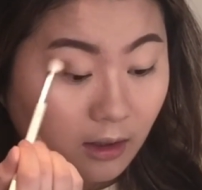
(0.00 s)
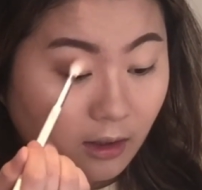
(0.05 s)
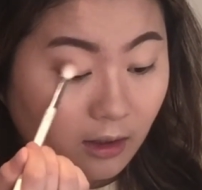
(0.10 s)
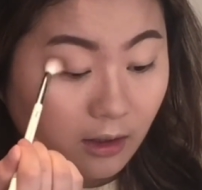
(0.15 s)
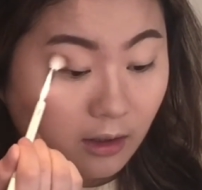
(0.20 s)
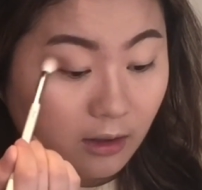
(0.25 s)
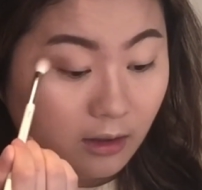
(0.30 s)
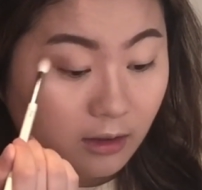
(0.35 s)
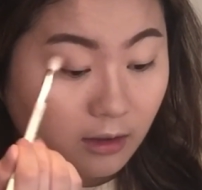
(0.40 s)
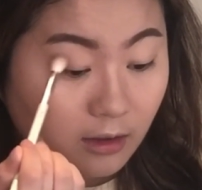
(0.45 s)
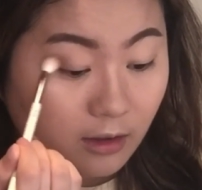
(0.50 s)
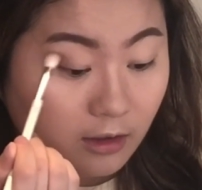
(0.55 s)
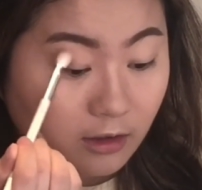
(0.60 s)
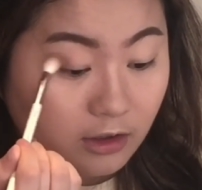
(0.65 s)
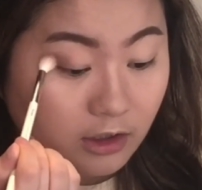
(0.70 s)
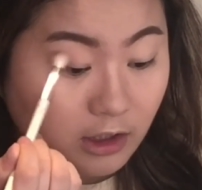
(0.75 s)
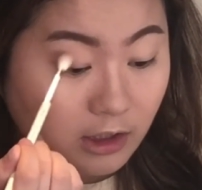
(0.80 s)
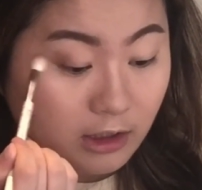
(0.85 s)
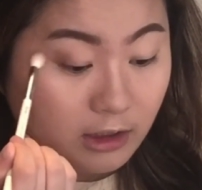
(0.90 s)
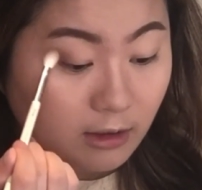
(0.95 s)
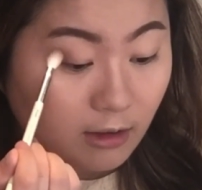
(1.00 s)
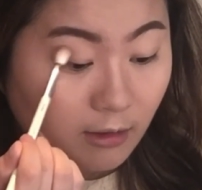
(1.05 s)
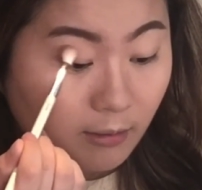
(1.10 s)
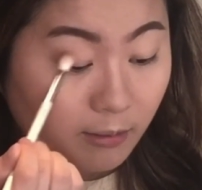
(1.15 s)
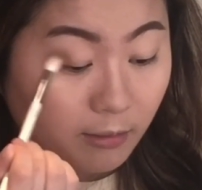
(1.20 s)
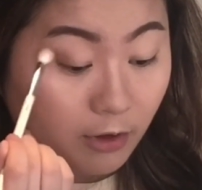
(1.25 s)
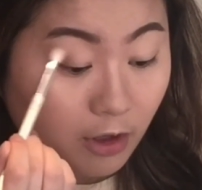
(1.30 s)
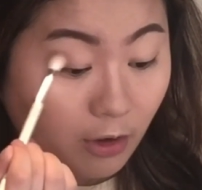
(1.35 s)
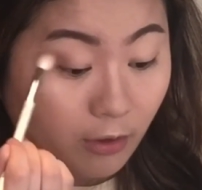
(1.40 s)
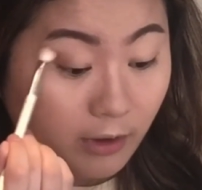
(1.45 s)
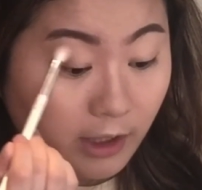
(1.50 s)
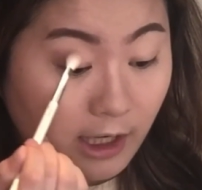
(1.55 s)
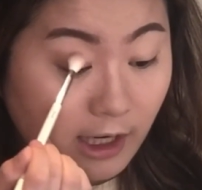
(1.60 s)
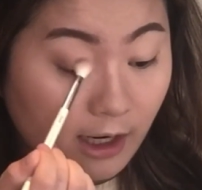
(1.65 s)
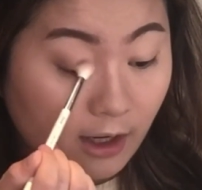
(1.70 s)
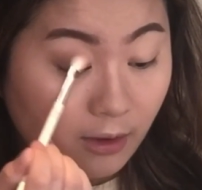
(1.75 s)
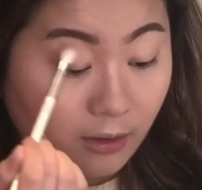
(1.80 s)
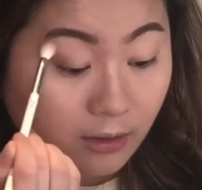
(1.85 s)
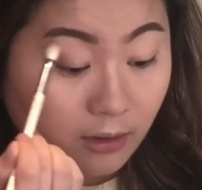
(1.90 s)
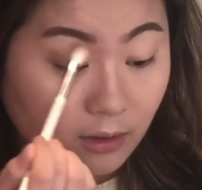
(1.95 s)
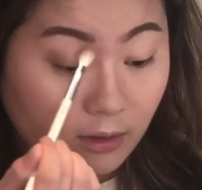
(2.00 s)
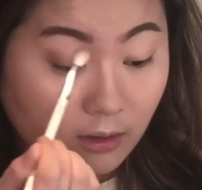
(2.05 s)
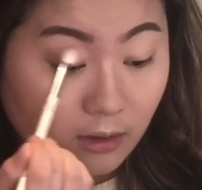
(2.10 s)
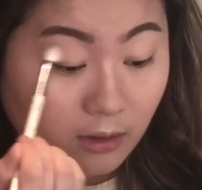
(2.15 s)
And just blow it out.